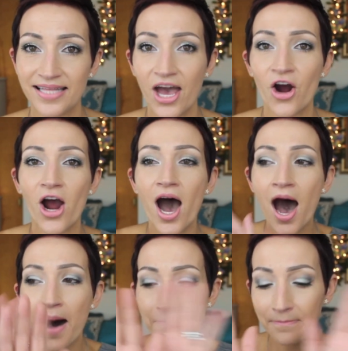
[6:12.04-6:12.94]
They are
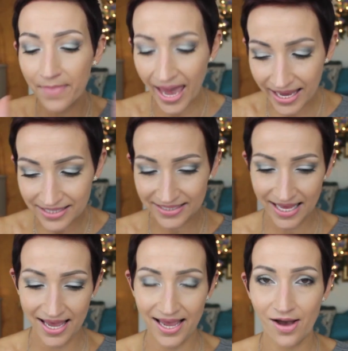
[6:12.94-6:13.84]

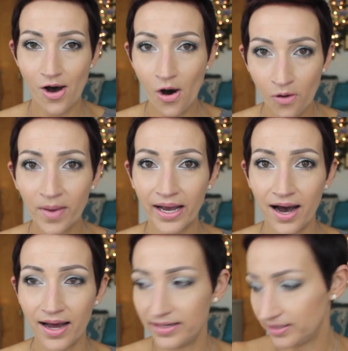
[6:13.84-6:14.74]
amazing. Oh my
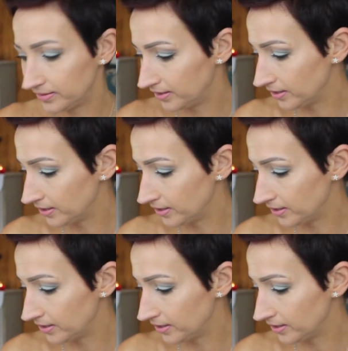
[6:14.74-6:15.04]
God.